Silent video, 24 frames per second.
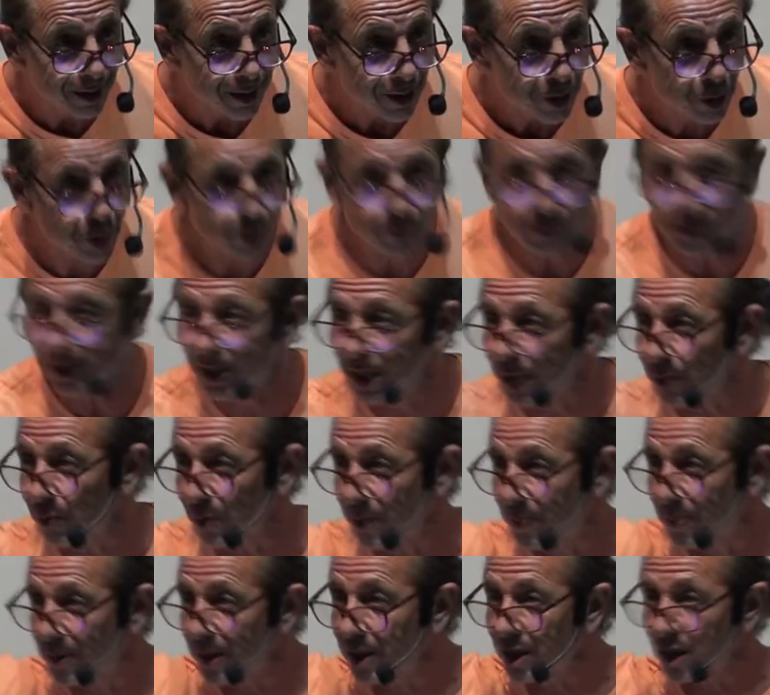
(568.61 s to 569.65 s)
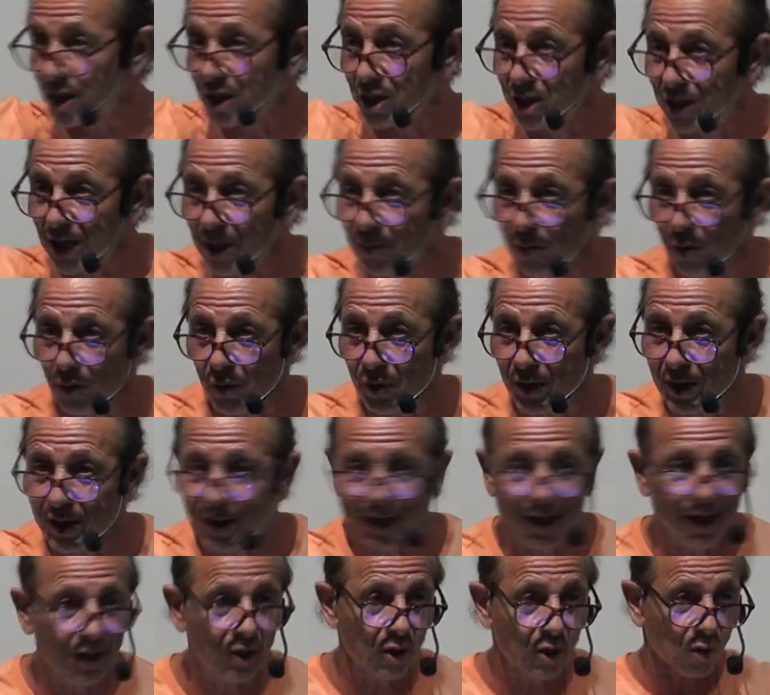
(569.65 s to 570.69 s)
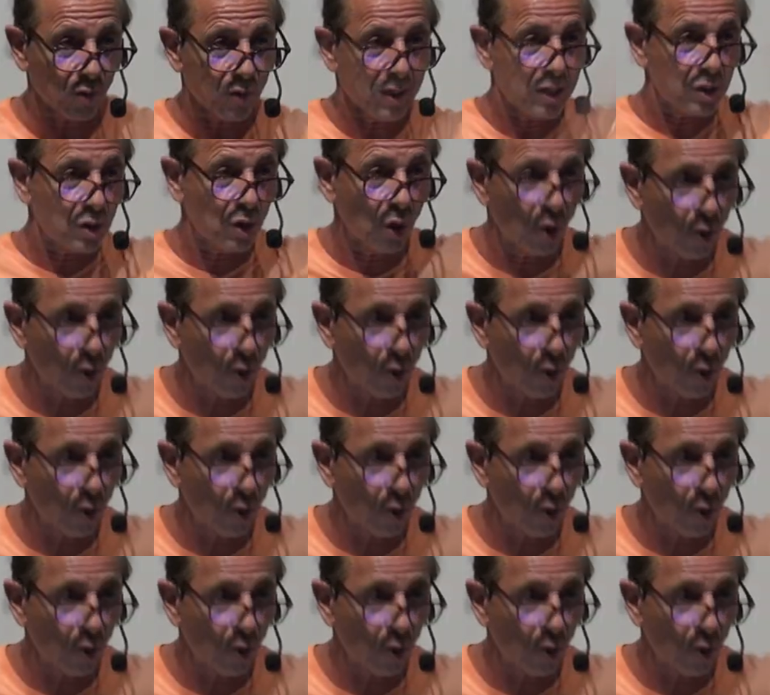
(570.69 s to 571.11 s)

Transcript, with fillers: So if you keep repeating the same old thing again, there is no